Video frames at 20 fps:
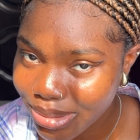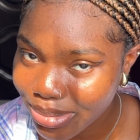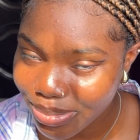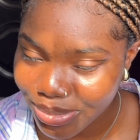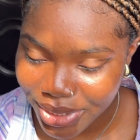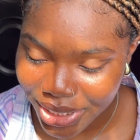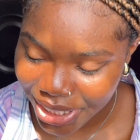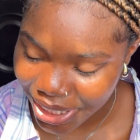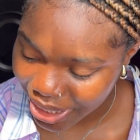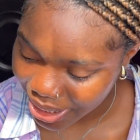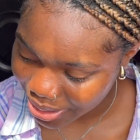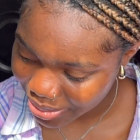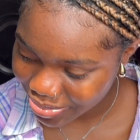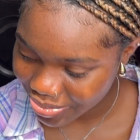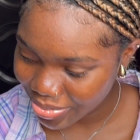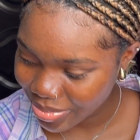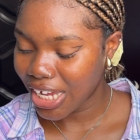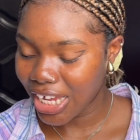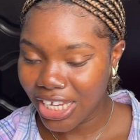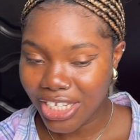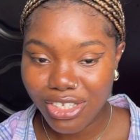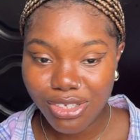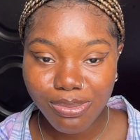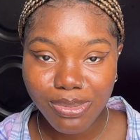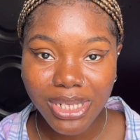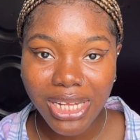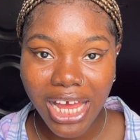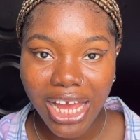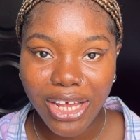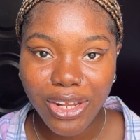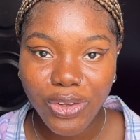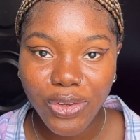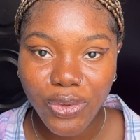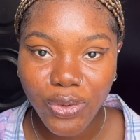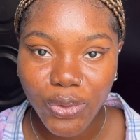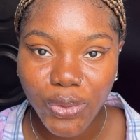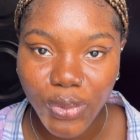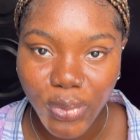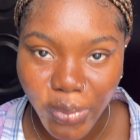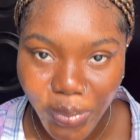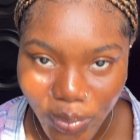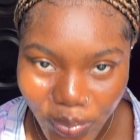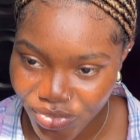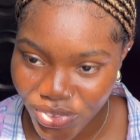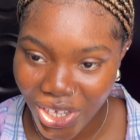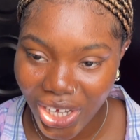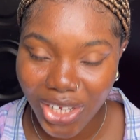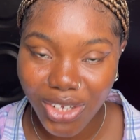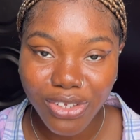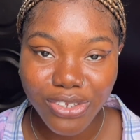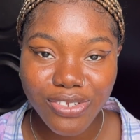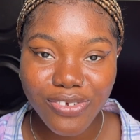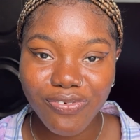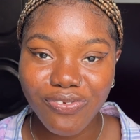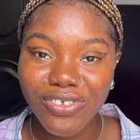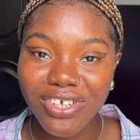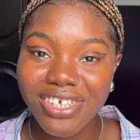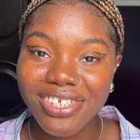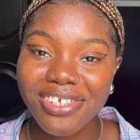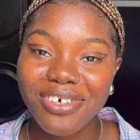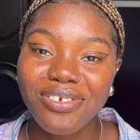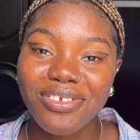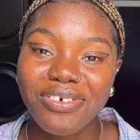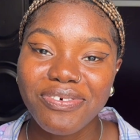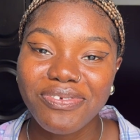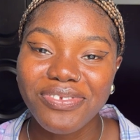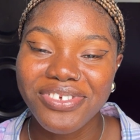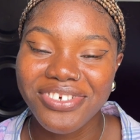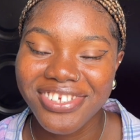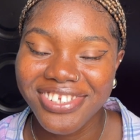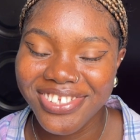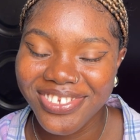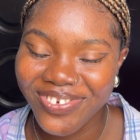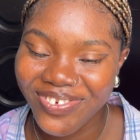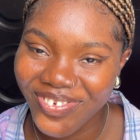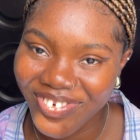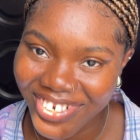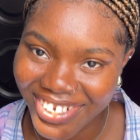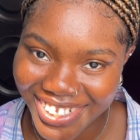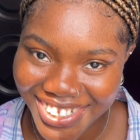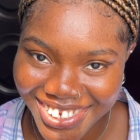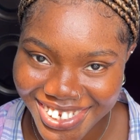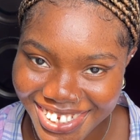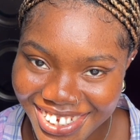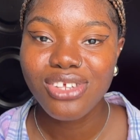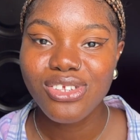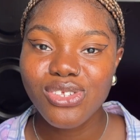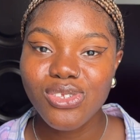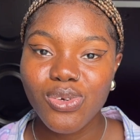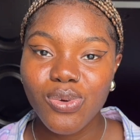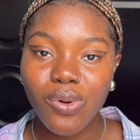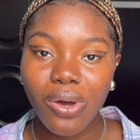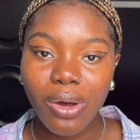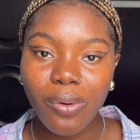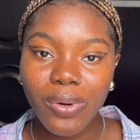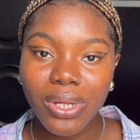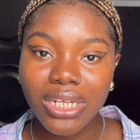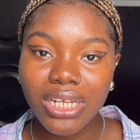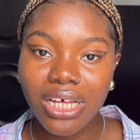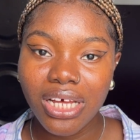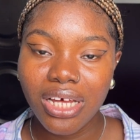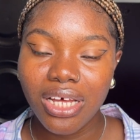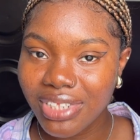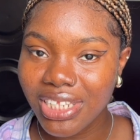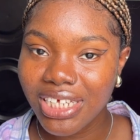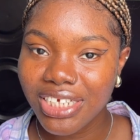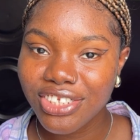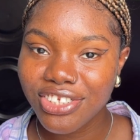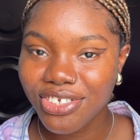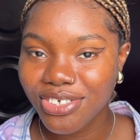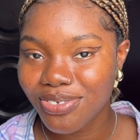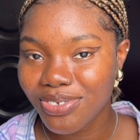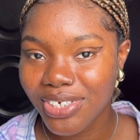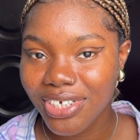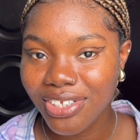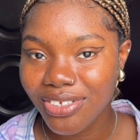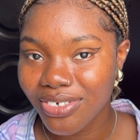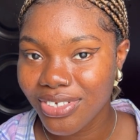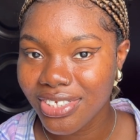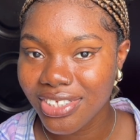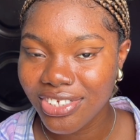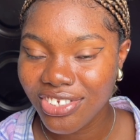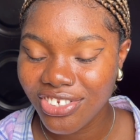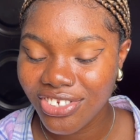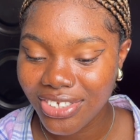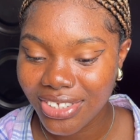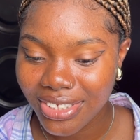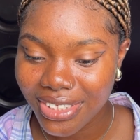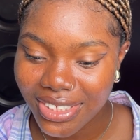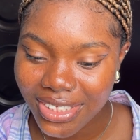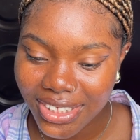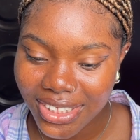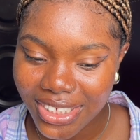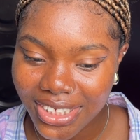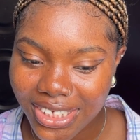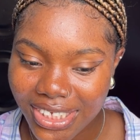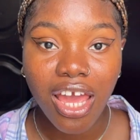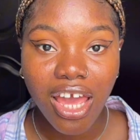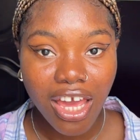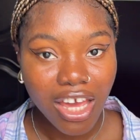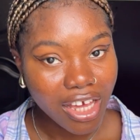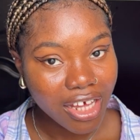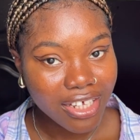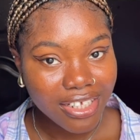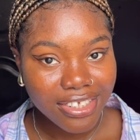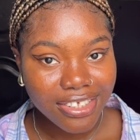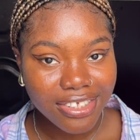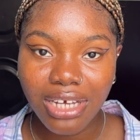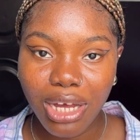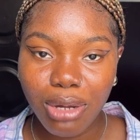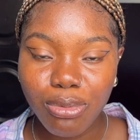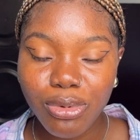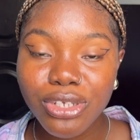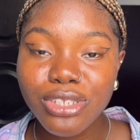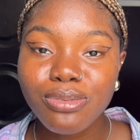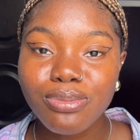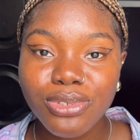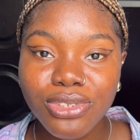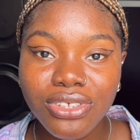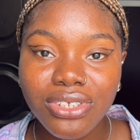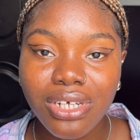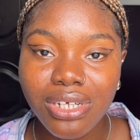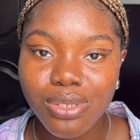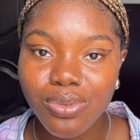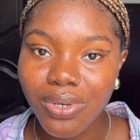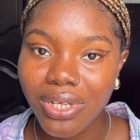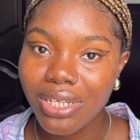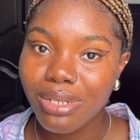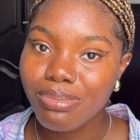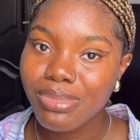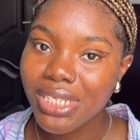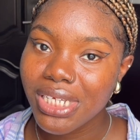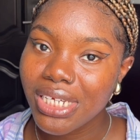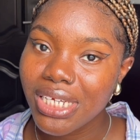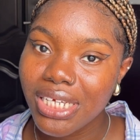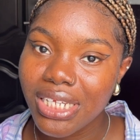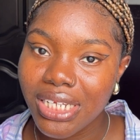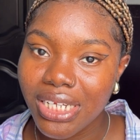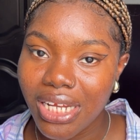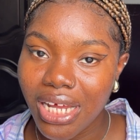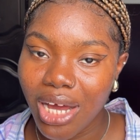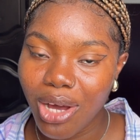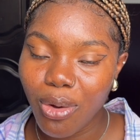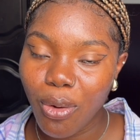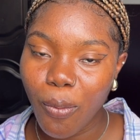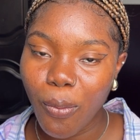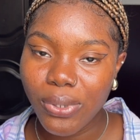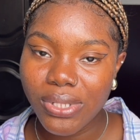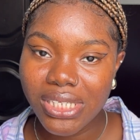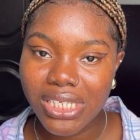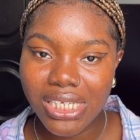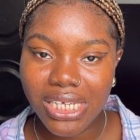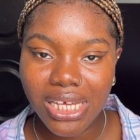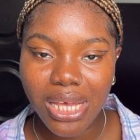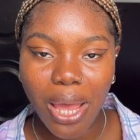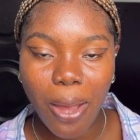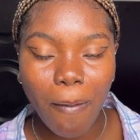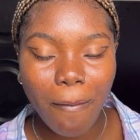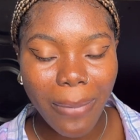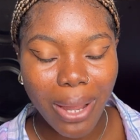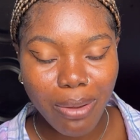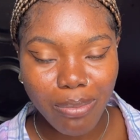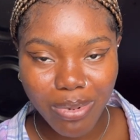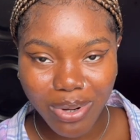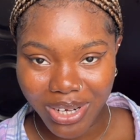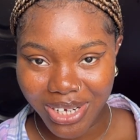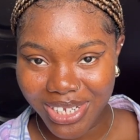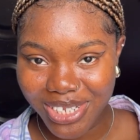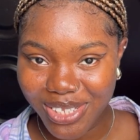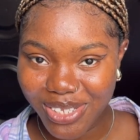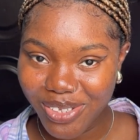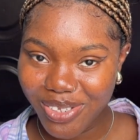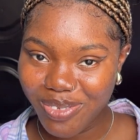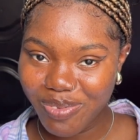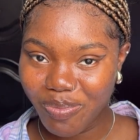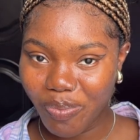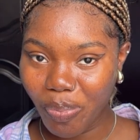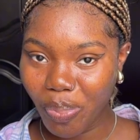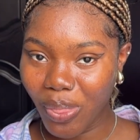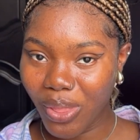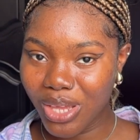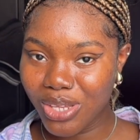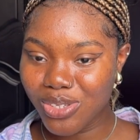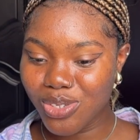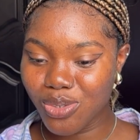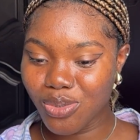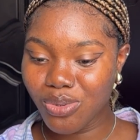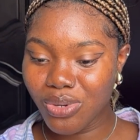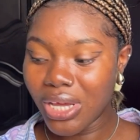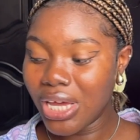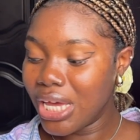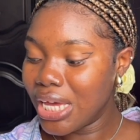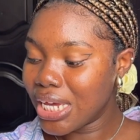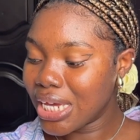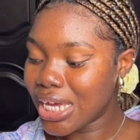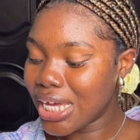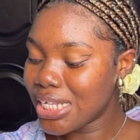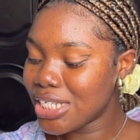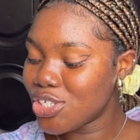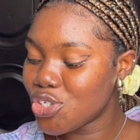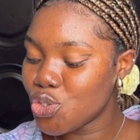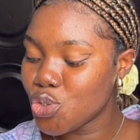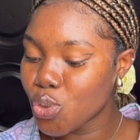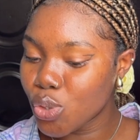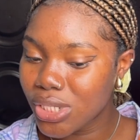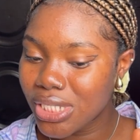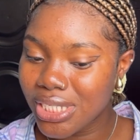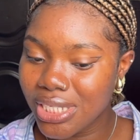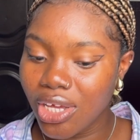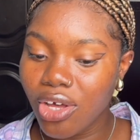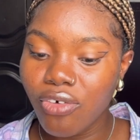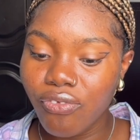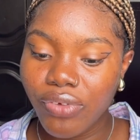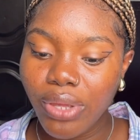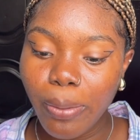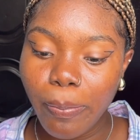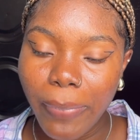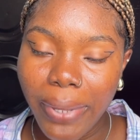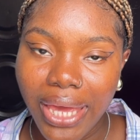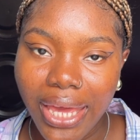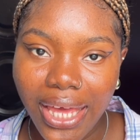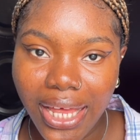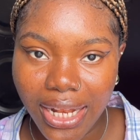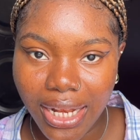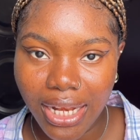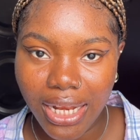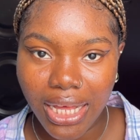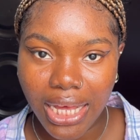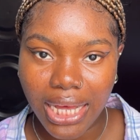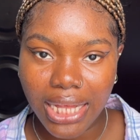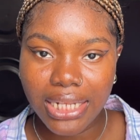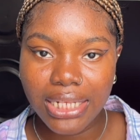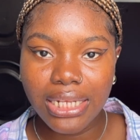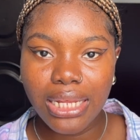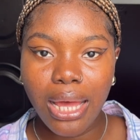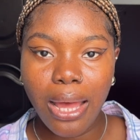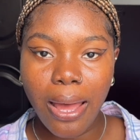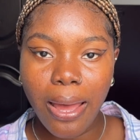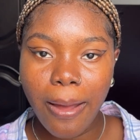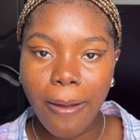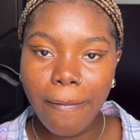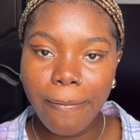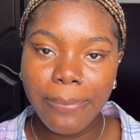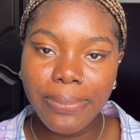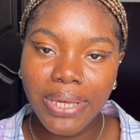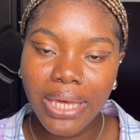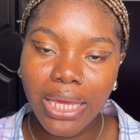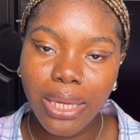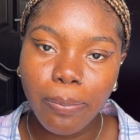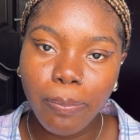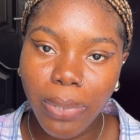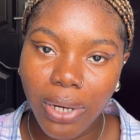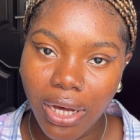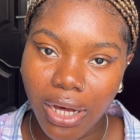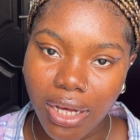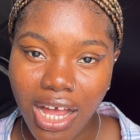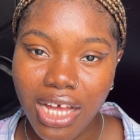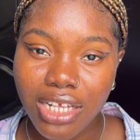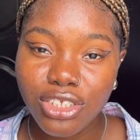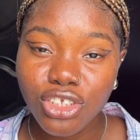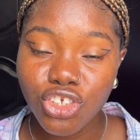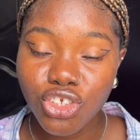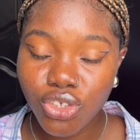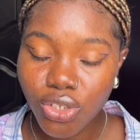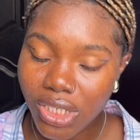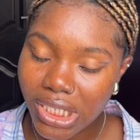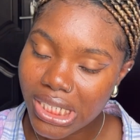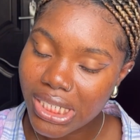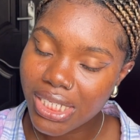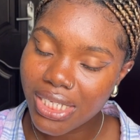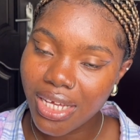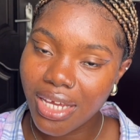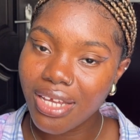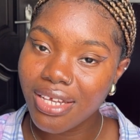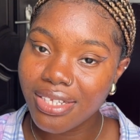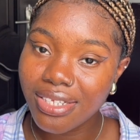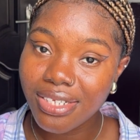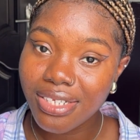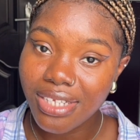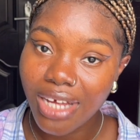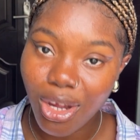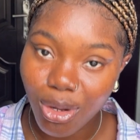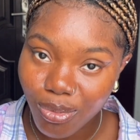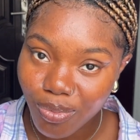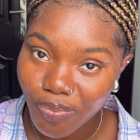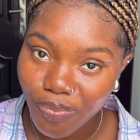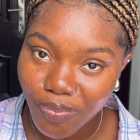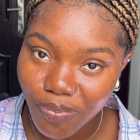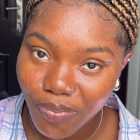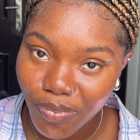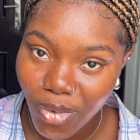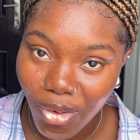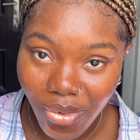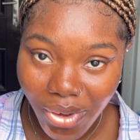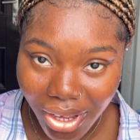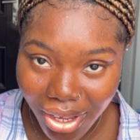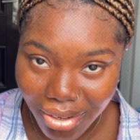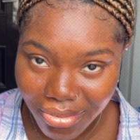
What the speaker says: Yeah, assuming I knew, there are a lot of things I would have done differently, so I want to let you in on the gist, and I'm going to be doing that while I'm taking out my braids. So get yourself a pen and a paper and jot things down. Okay,